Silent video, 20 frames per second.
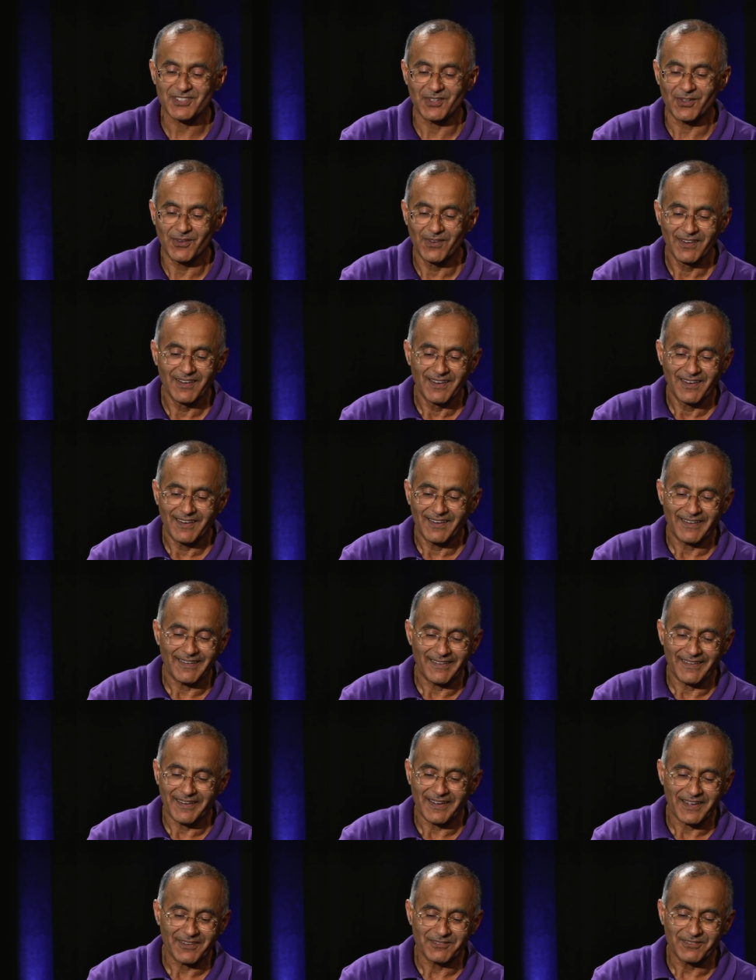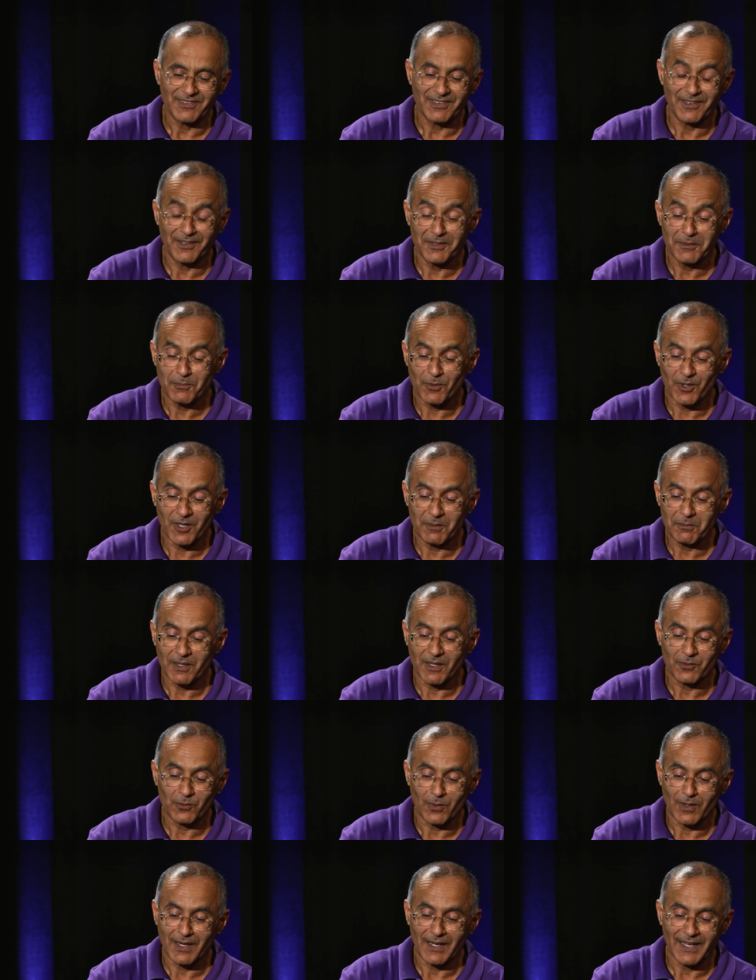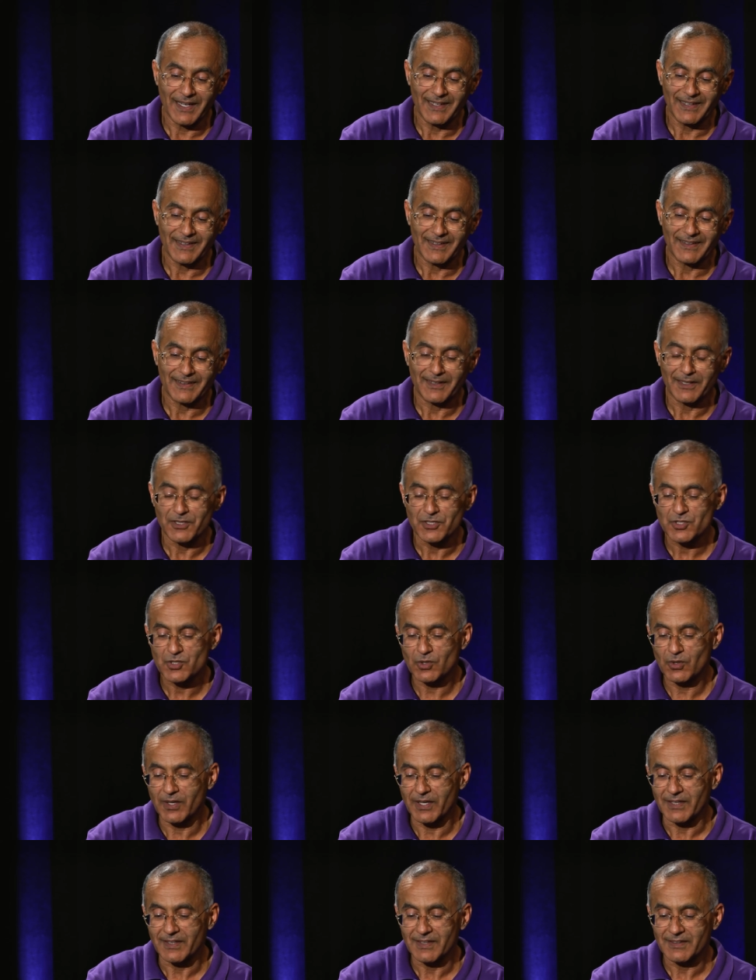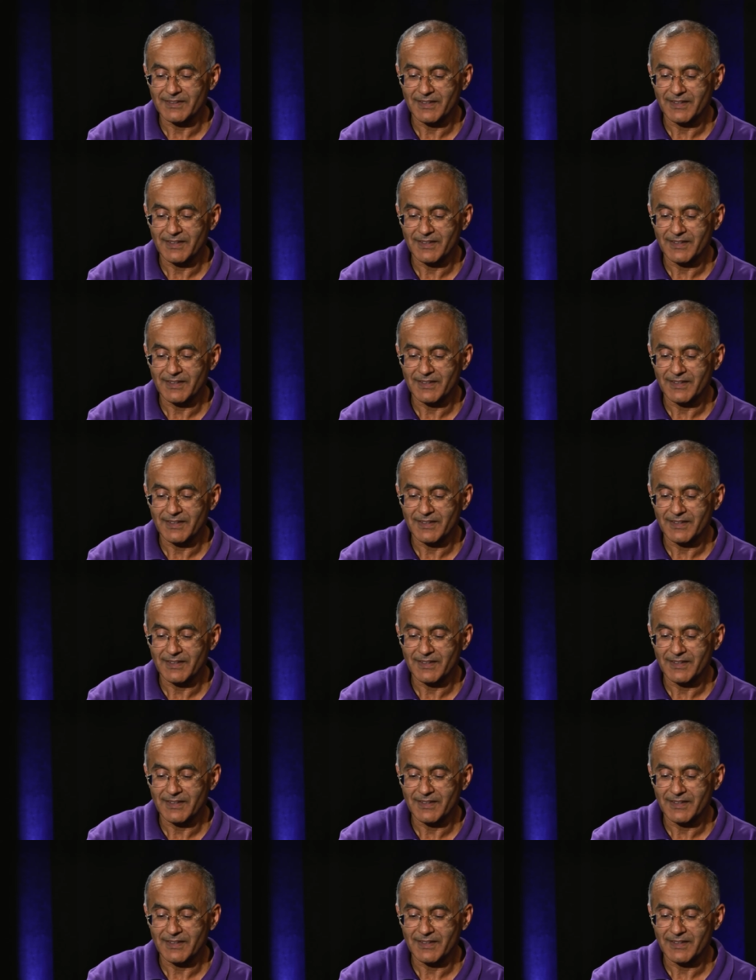So uh, I've learned more about wine and I enjoy it.